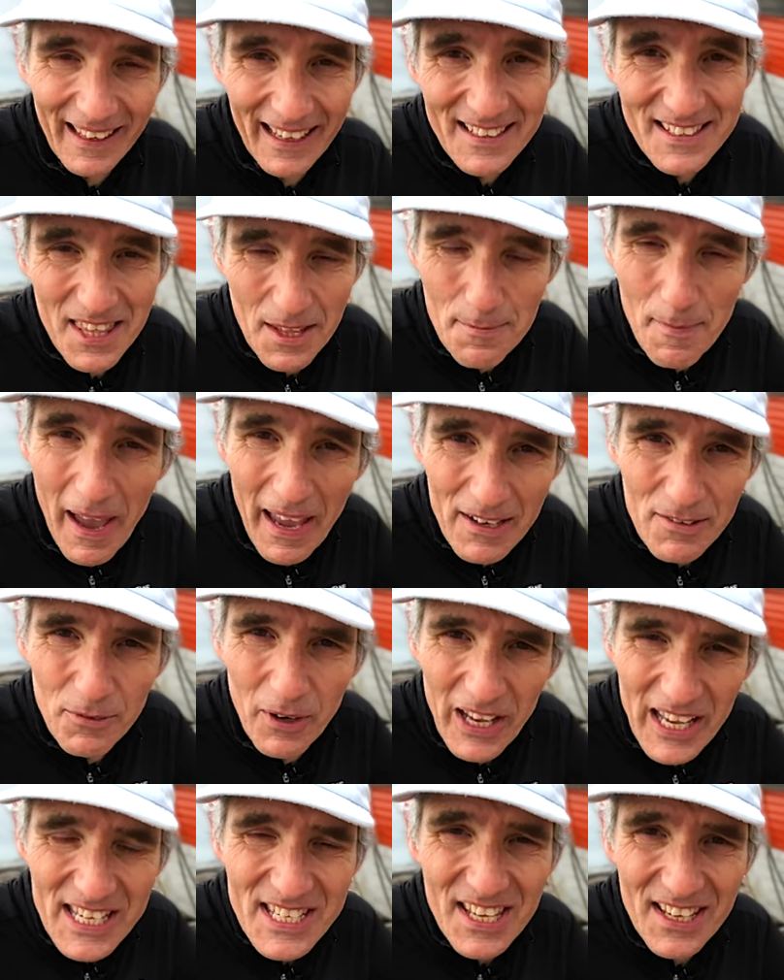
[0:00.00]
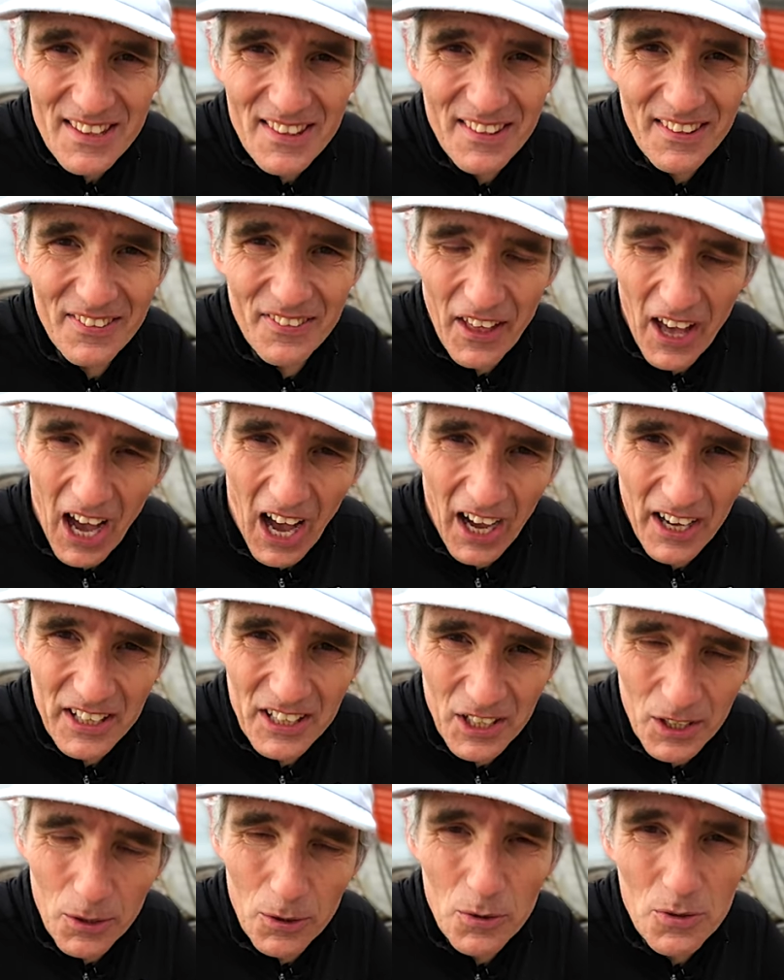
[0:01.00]
It's the main reason that I
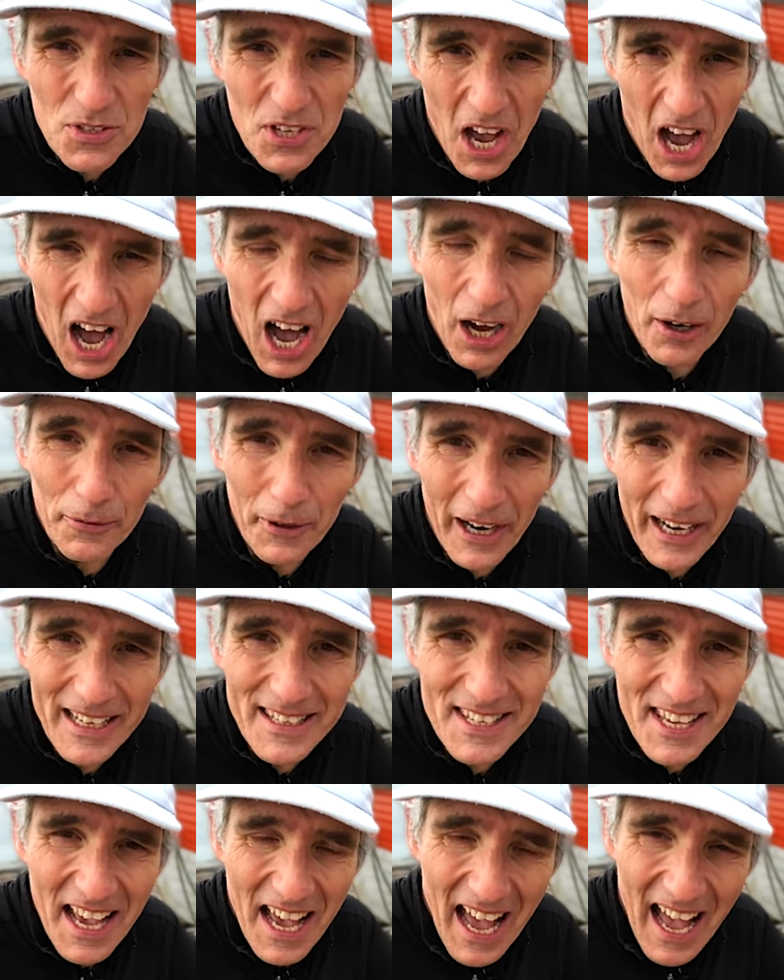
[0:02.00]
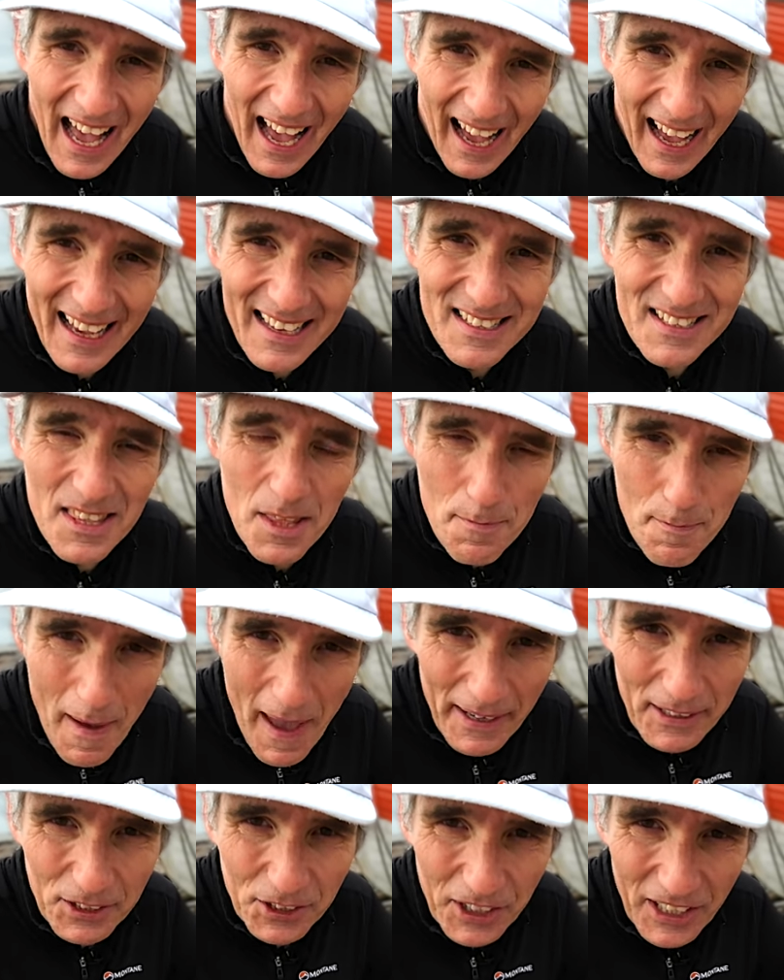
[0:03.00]
use heart rate as the
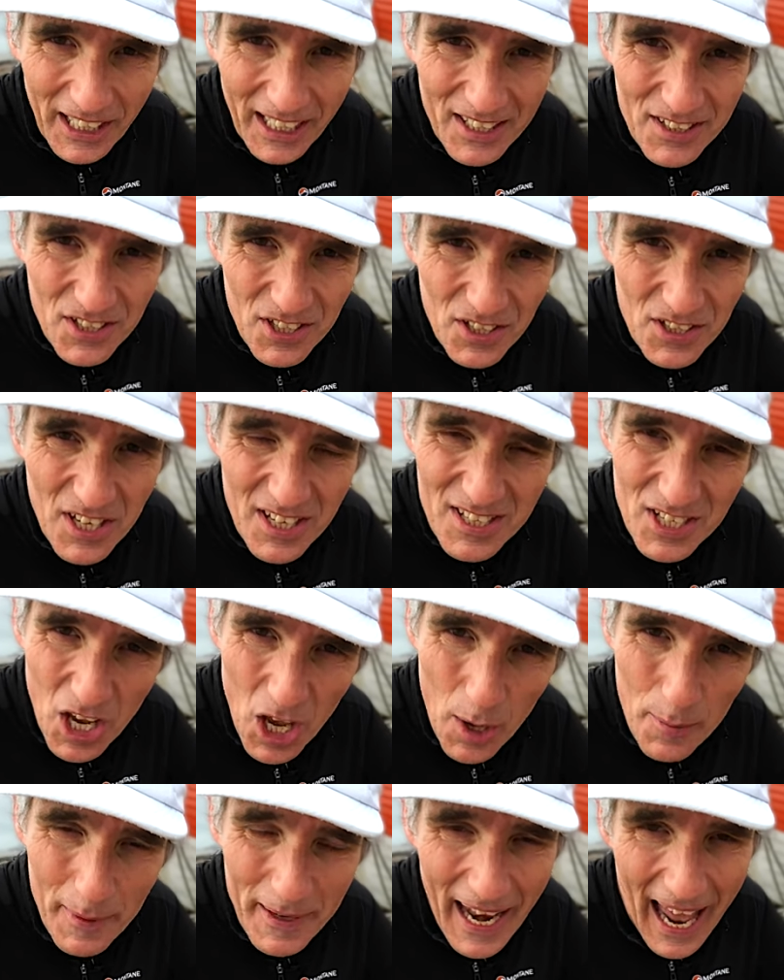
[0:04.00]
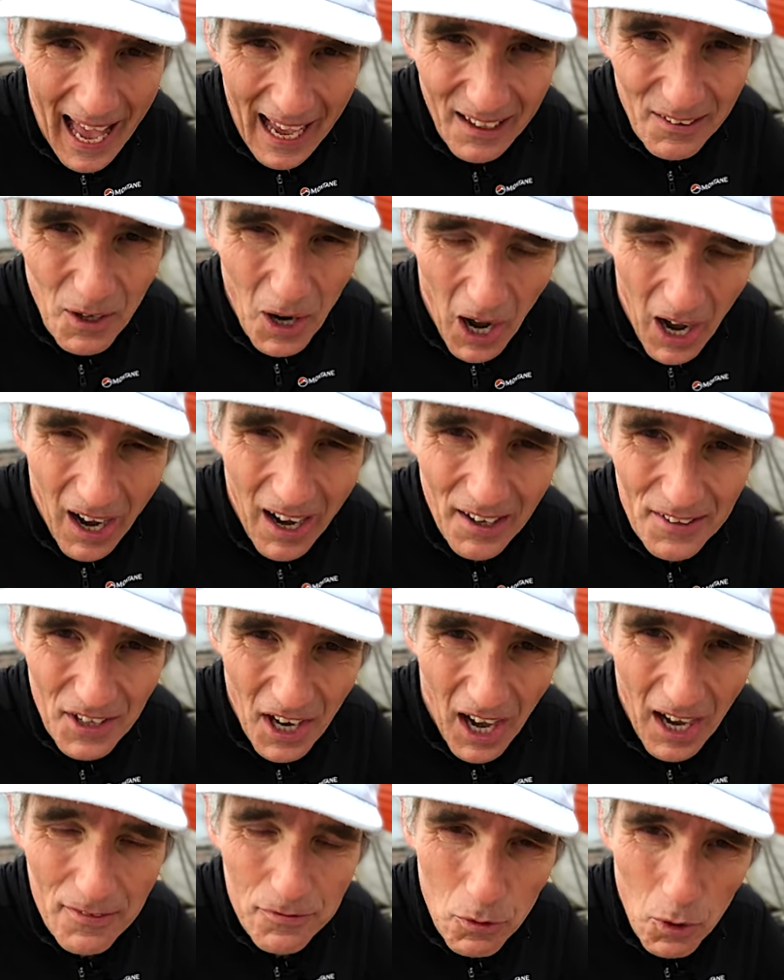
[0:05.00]
metric to determine how hard
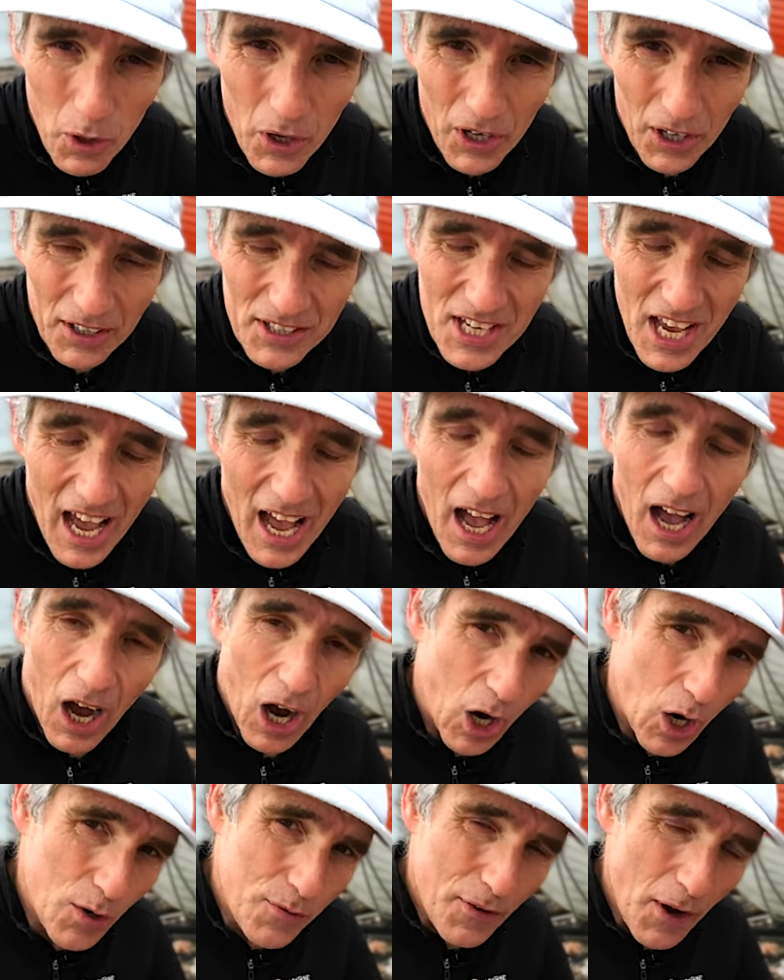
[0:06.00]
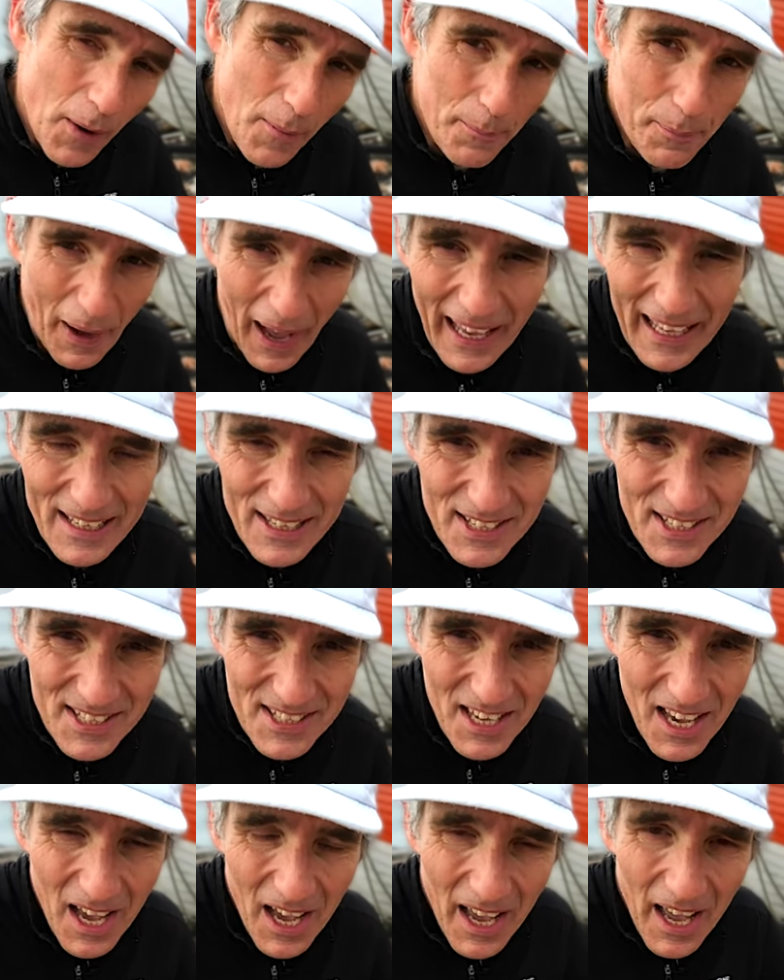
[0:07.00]
I've worked over pace,